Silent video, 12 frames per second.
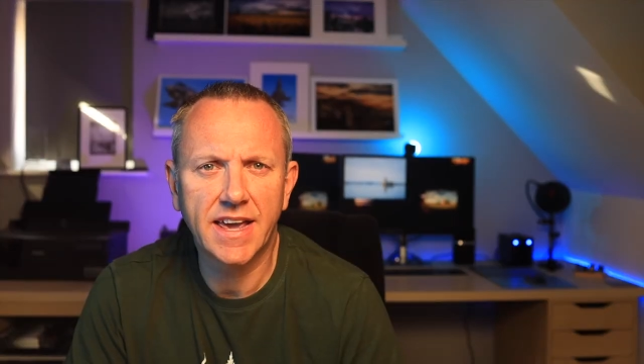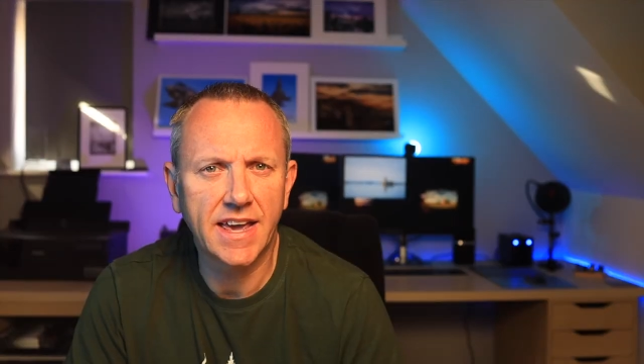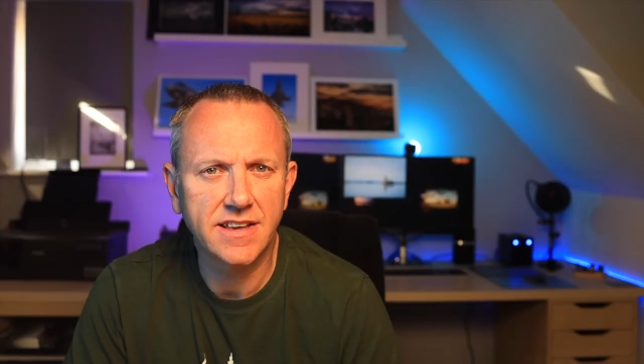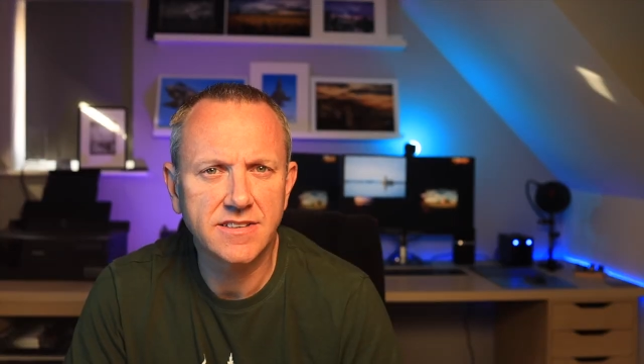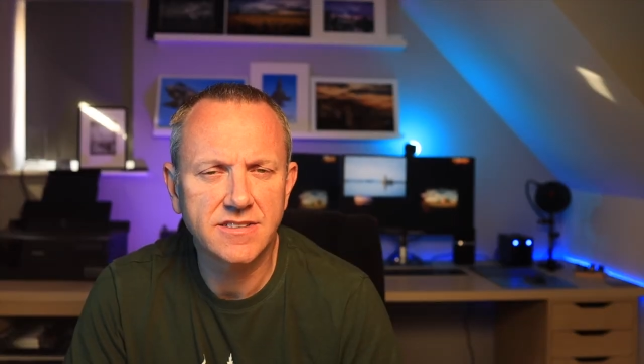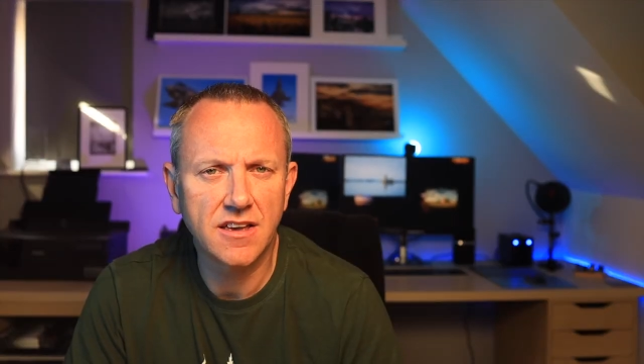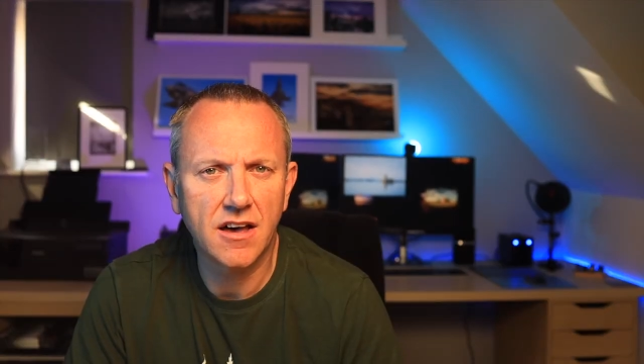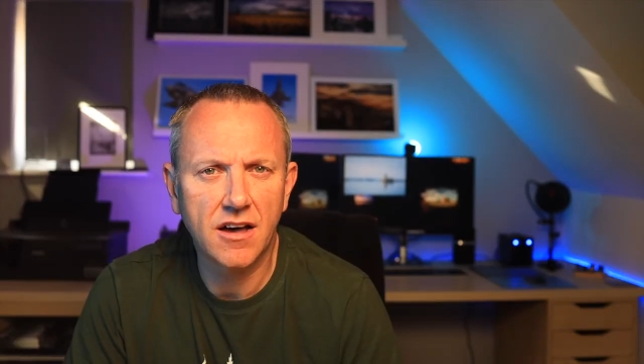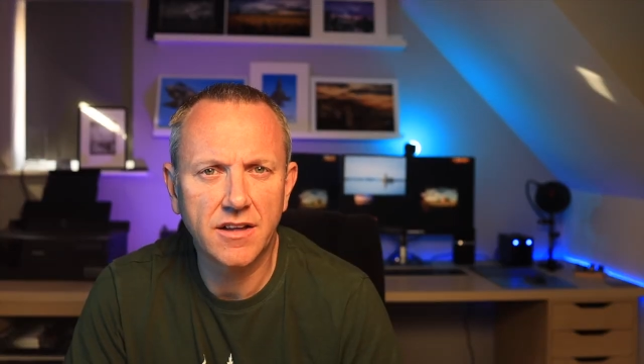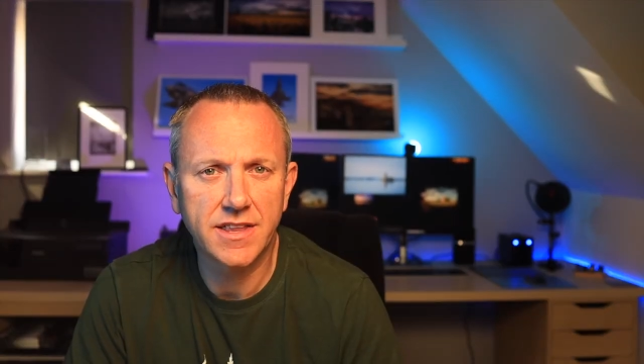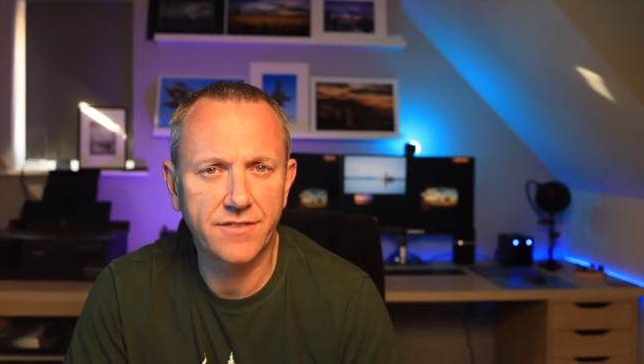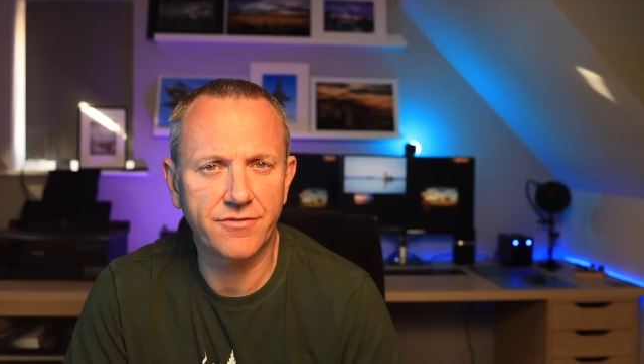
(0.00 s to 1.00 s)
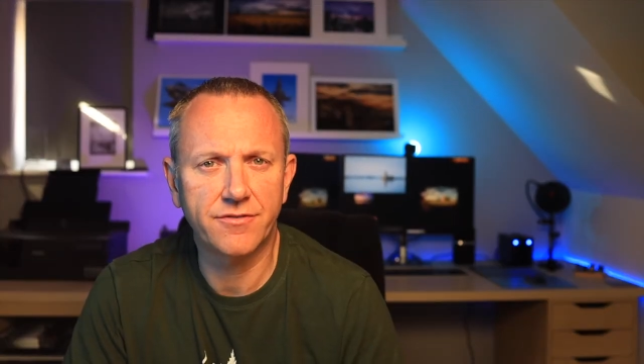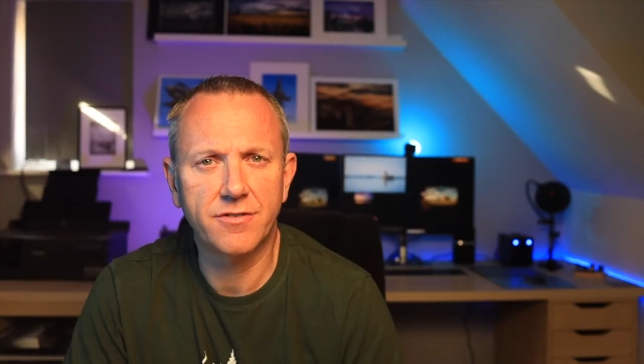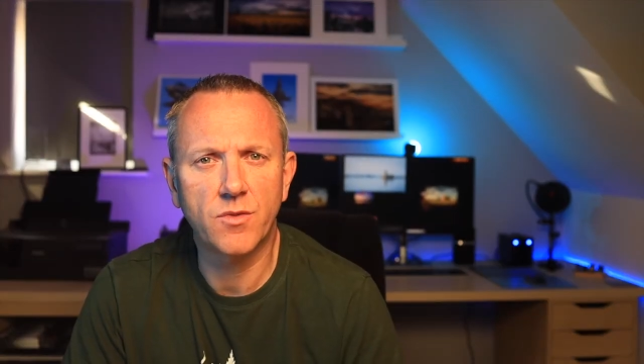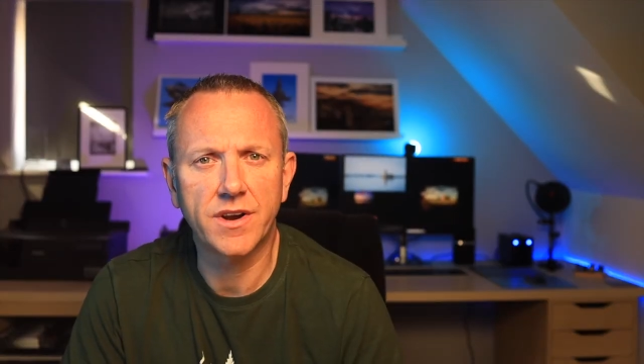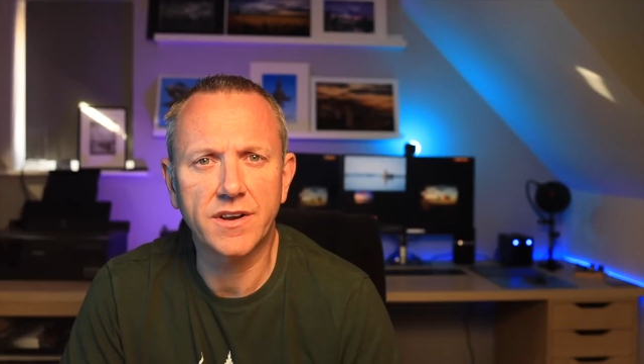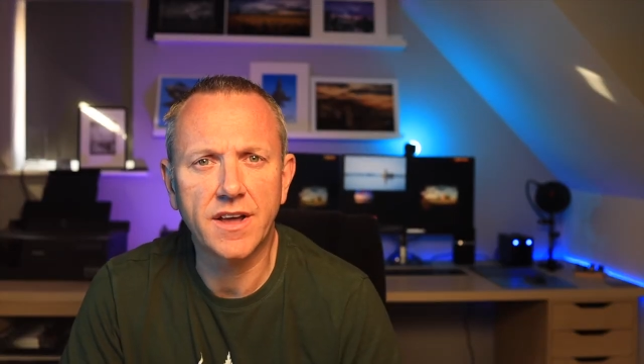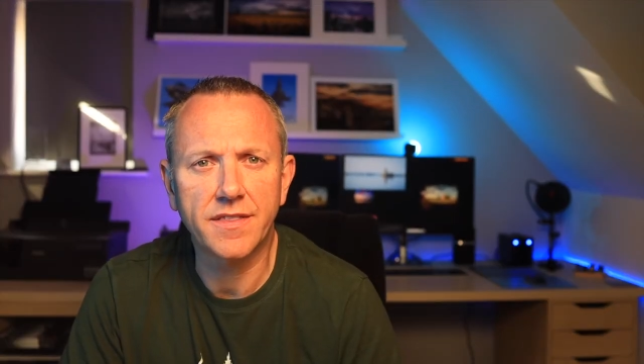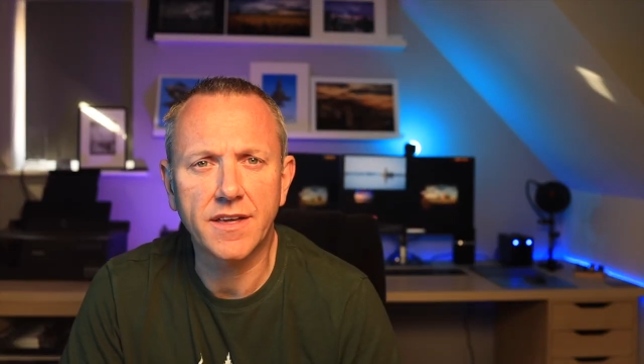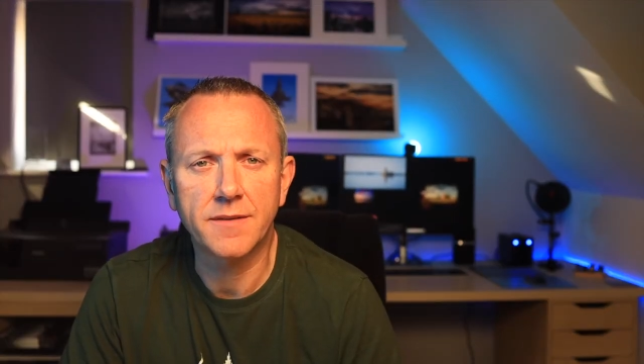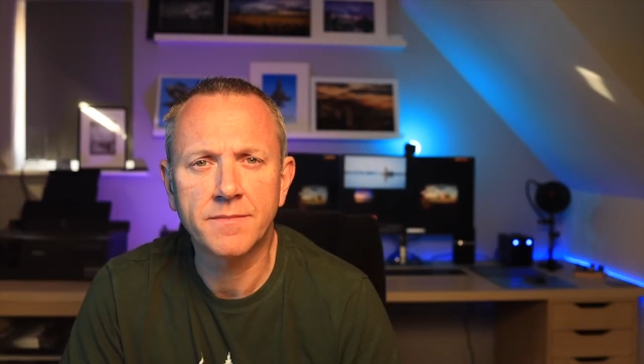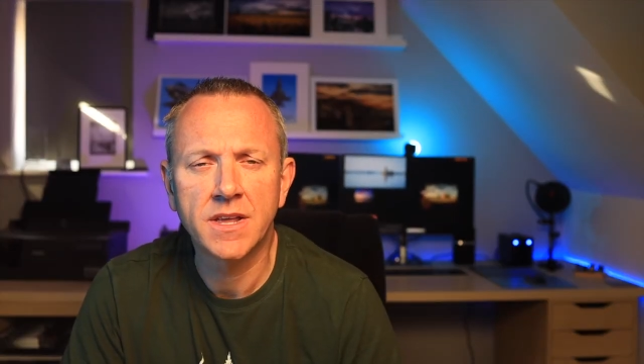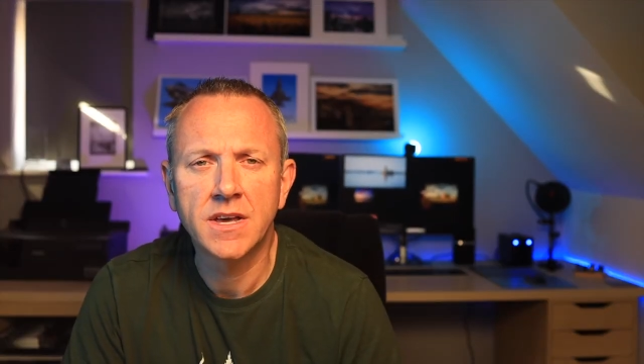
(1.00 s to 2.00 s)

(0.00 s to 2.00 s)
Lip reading: inks are different from one another.